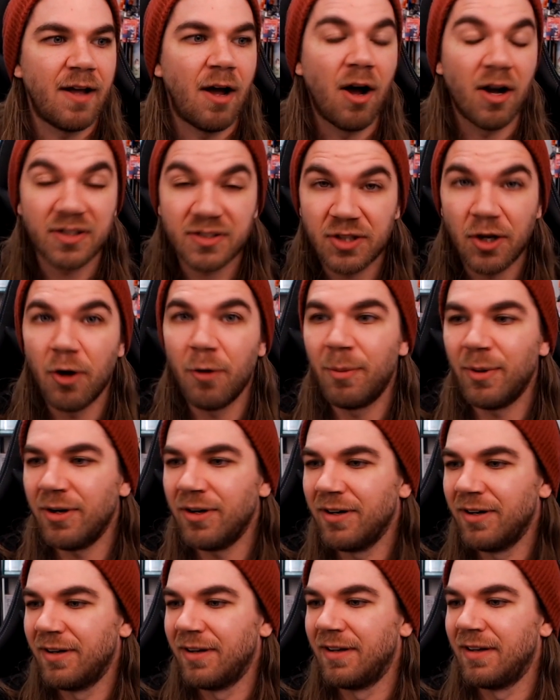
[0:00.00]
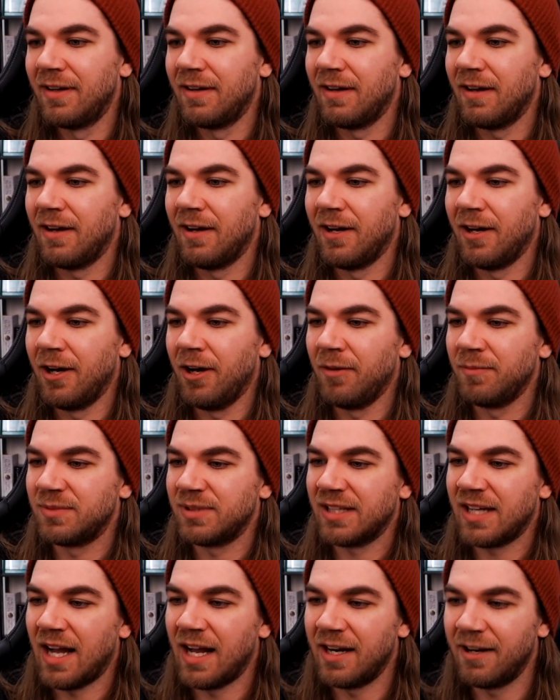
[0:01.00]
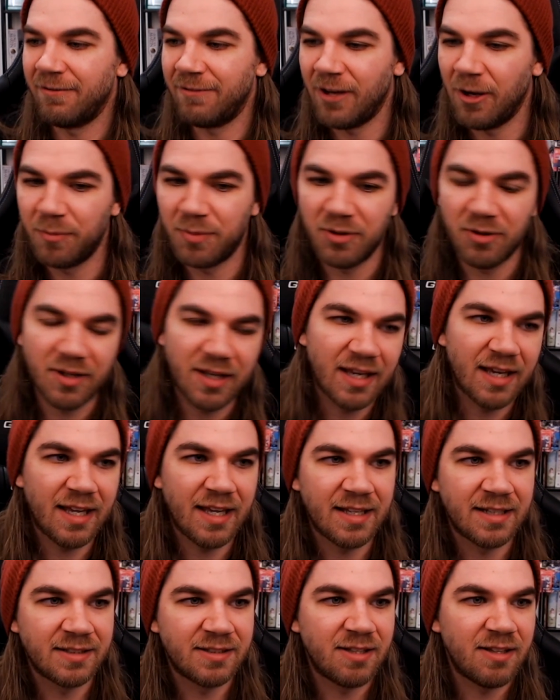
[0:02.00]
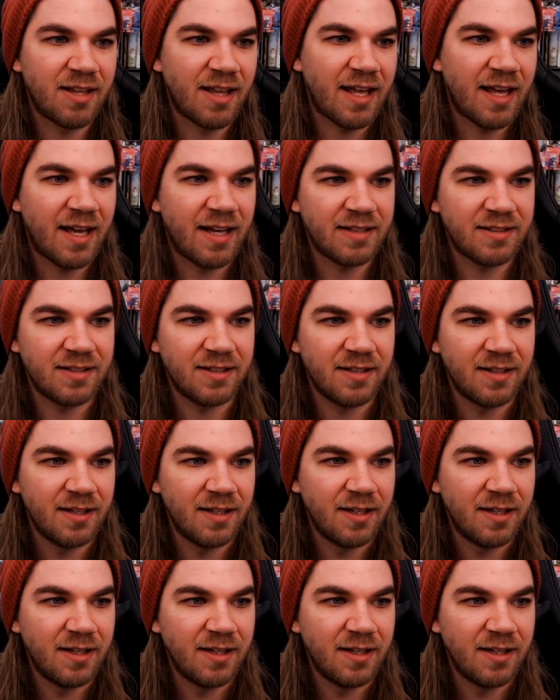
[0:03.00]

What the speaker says: October, to kind of help you get into that